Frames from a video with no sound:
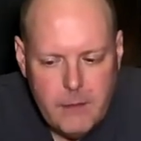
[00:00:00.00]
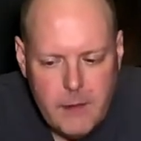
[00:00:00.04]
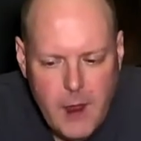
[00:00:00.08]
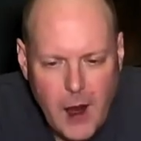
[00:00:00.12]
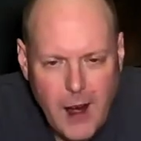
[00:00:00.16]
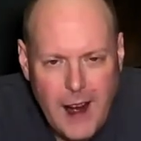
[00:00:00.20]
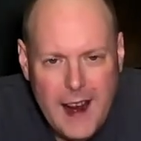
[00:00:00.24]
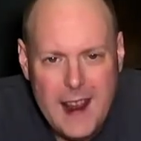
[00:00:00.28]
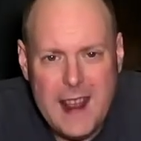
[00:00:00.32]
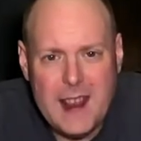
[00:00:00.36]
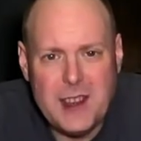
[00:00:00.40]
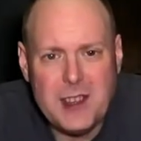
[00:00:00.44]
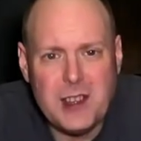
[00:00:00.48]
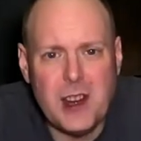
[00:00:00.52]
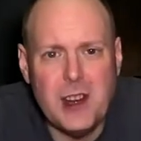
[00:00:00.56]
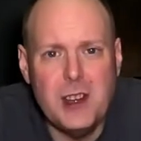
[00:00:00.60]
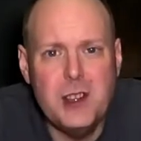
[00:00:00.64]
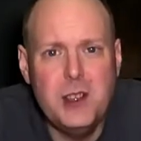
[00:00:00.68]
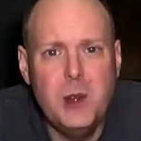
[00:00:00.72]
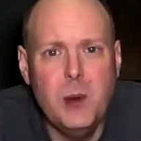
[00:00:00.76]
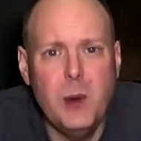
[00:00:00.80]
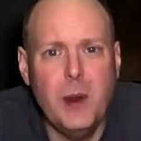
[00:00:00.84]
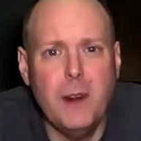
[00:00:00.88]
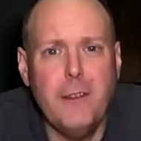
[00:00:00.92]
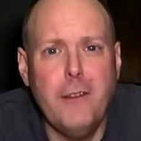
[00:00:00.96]
All right, that's going to
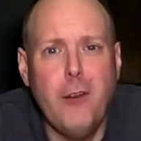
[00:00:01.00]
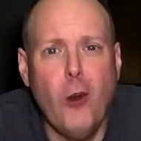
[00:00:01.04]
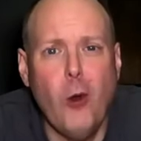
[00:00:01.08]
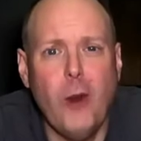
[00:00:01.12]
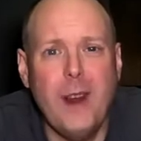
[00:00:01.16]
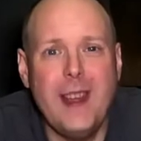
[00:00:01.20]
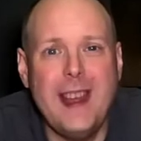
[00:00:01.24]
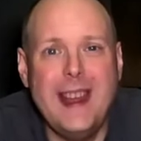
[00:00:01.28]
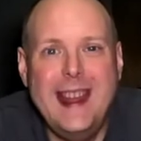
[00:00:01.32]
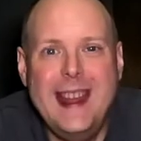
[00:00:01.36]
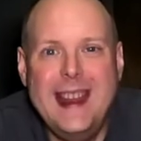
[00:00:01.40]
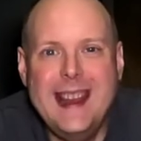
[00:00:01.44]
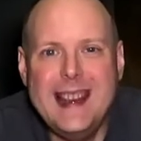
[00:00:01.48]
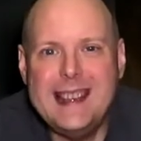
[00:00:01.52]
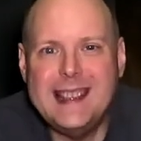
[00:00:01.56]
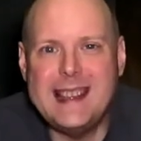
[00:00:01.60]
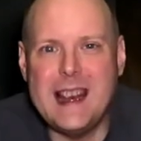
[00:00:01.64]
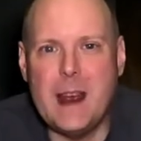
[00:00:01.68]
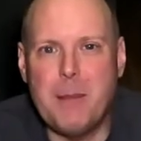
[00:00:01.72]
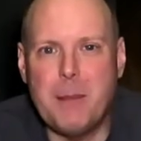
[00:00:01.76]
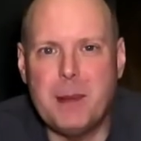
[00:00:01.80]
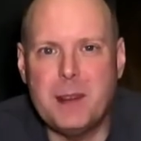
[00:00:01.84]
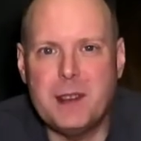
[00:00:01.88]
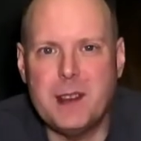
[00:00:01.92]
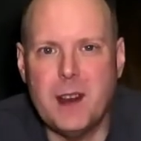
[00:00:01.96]
do it for this
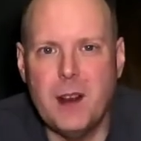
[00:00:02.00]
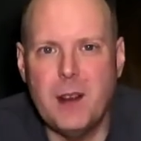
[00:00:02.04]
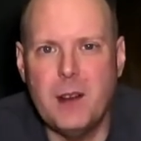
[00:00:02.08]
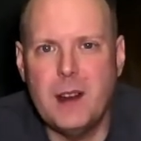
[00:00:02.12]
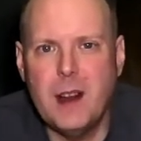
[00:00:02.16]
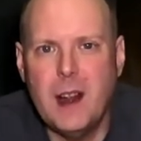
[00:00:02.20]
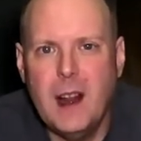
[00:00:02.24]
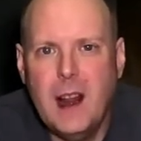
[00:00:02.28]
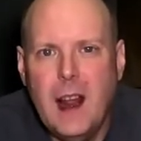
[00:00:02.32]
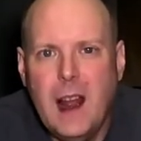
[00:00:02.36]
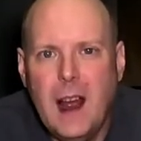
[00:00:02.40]
episode.